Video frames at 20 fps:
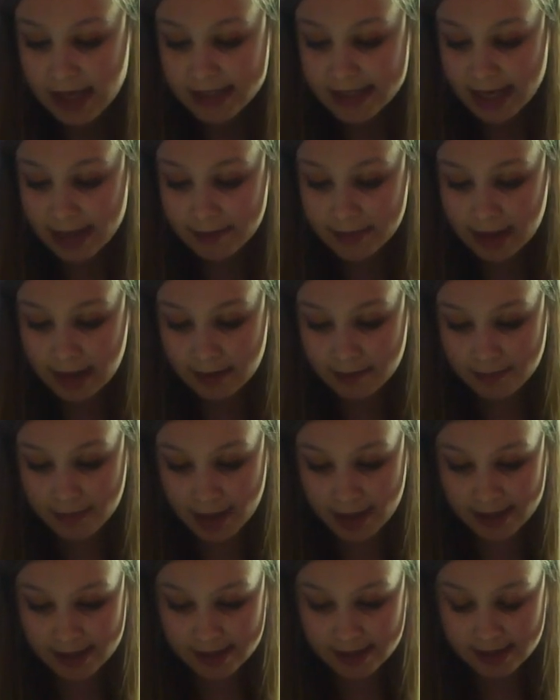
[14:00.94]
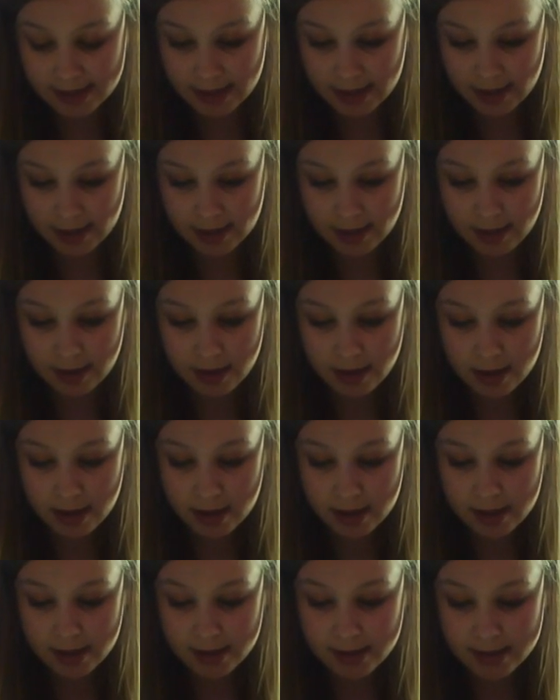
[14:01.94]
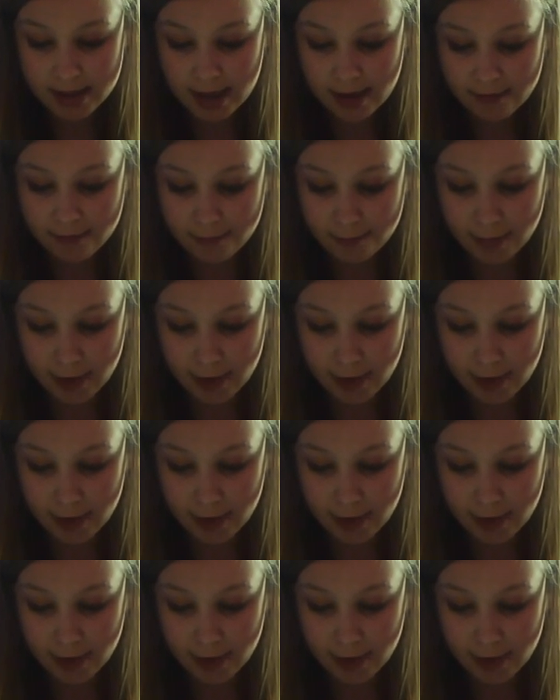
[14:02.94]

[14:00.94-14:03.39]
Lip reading: Jamie Lynn Beatty, Jeff